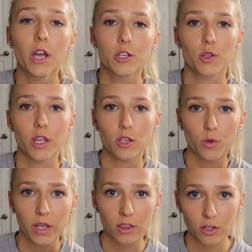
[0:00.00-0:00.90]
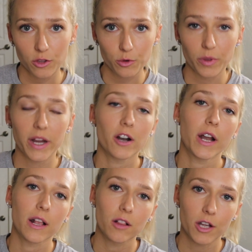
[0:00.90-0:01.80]
so that you can look through there
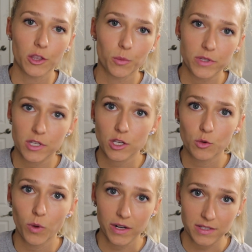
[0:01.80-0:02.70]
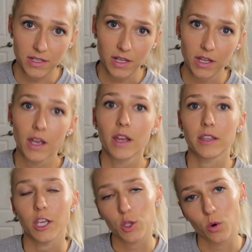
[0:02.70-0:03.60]
and click on the ones that you want to see
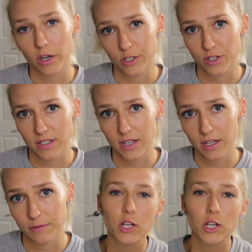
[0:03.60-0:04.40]
that you are interested in.